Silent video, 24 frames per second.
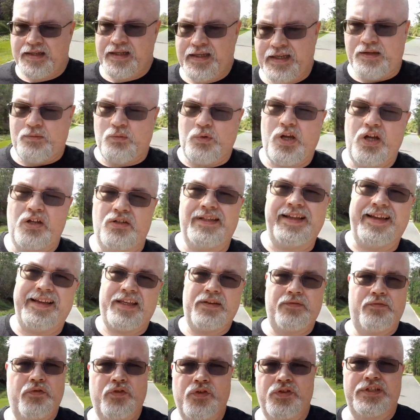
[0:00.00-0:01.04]
and we all like
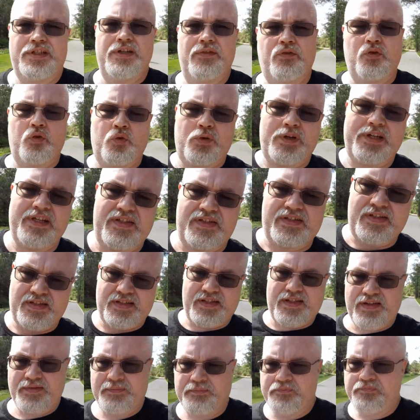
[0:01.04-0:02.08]
it for different
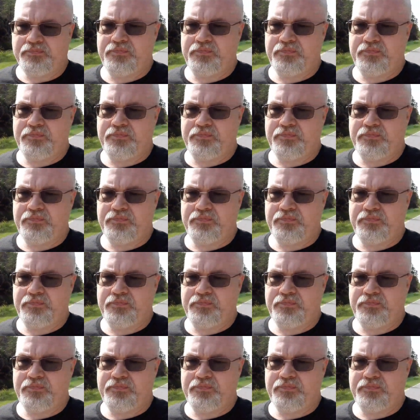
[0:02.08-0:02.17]
reasons.